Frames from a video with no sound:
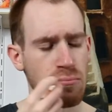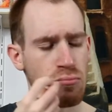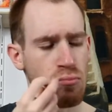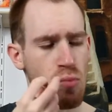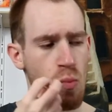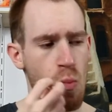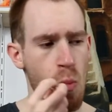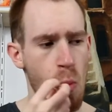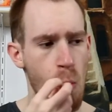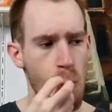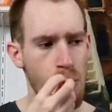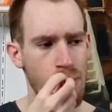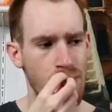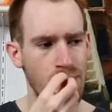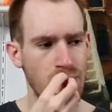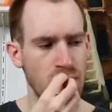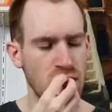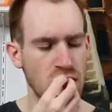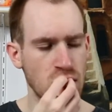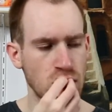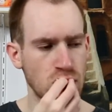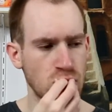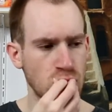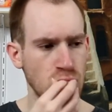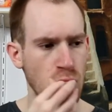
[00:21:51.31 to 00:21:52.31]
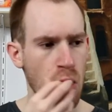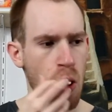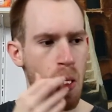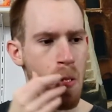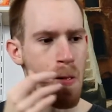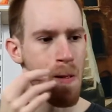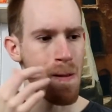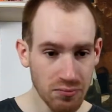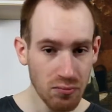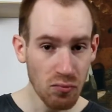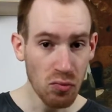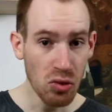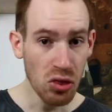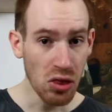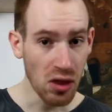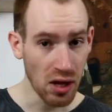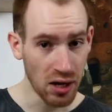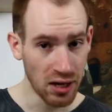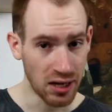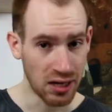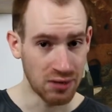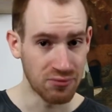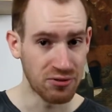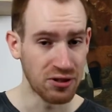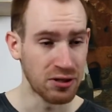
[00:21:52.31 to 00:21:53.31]
I'm
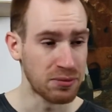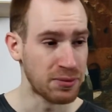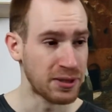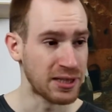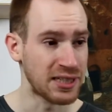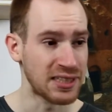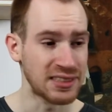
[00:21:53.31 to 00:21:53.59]
filming